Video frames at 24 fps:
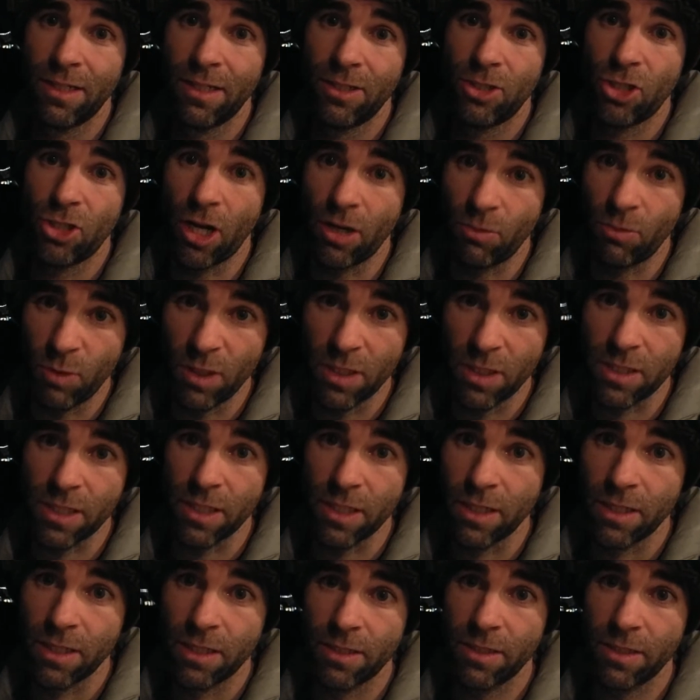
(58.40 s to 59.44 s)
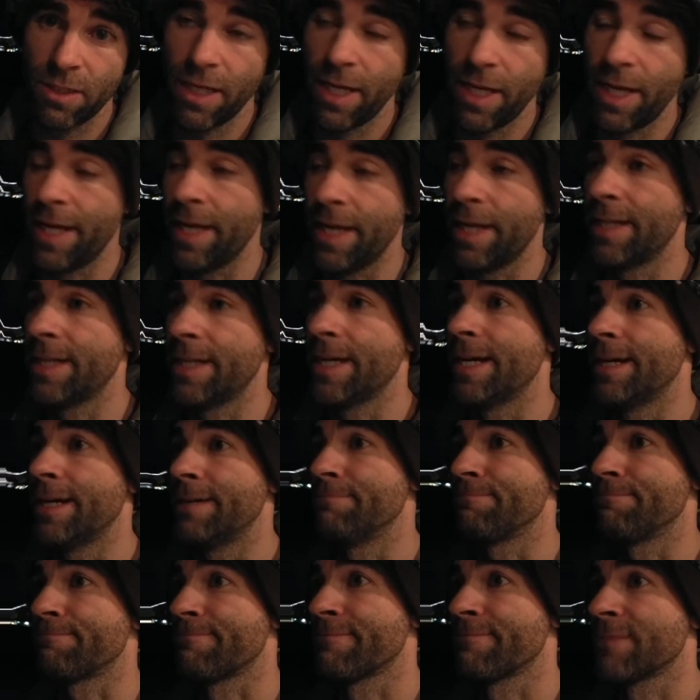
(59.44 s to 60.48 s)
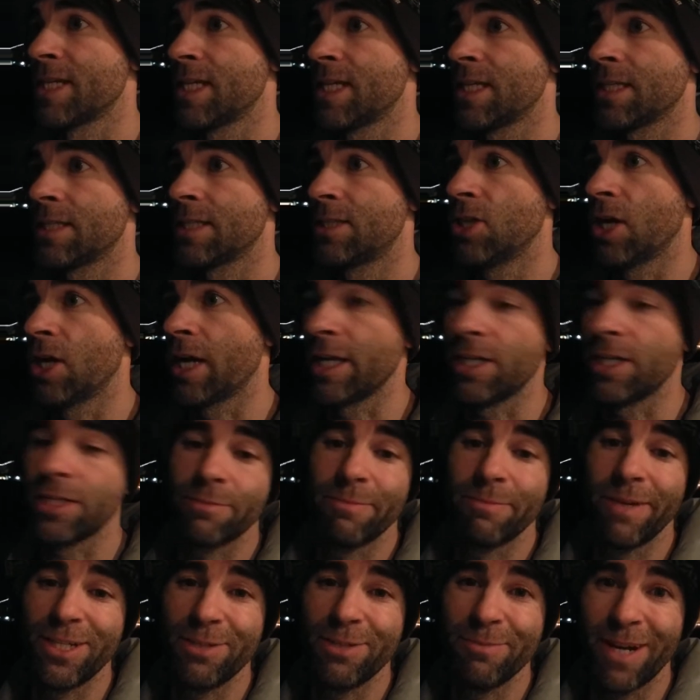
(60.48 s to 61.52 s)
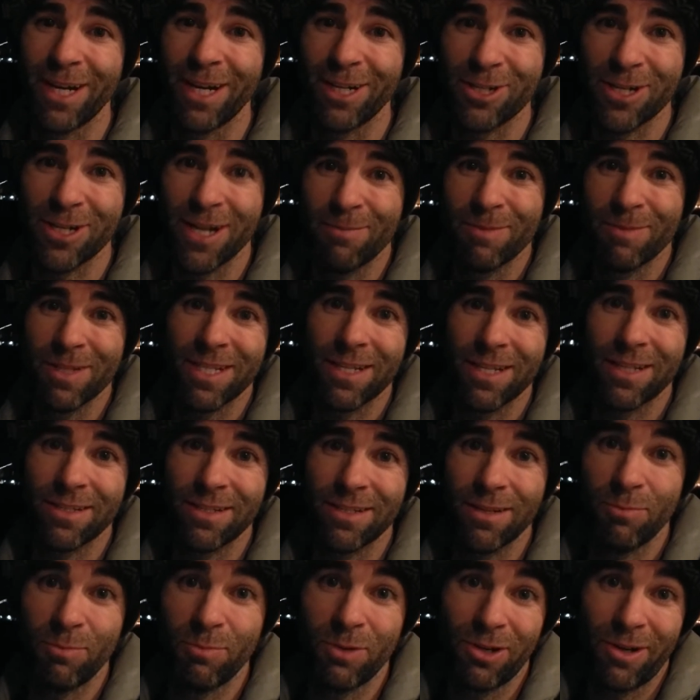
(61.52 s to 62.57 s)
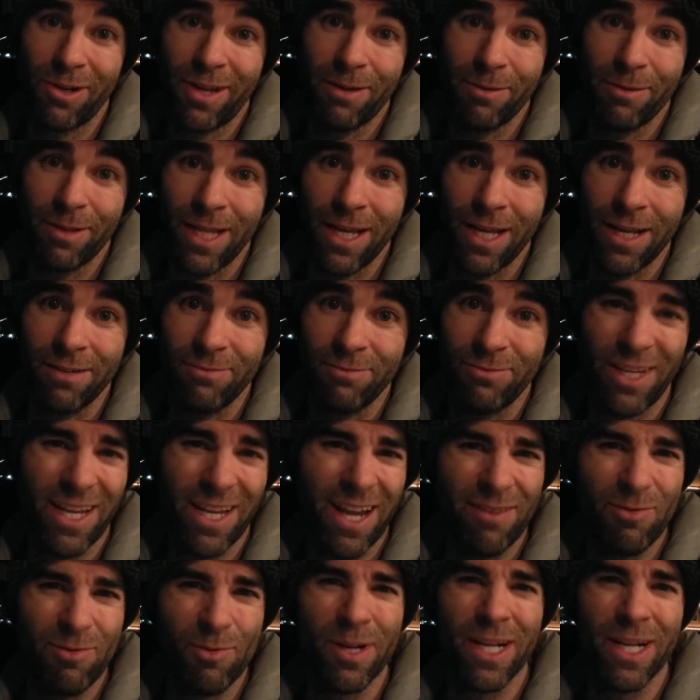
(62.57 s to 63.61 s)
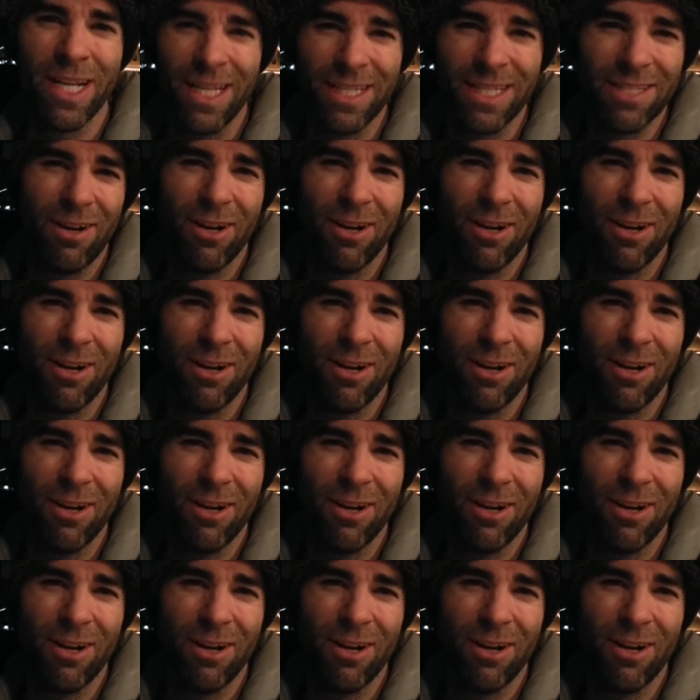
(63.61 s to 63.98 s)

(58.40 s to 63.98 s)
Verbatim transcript: John Wilson. And um, John, I just made you my arch nemesis, so if you're okay with that, I feel like everyone needs an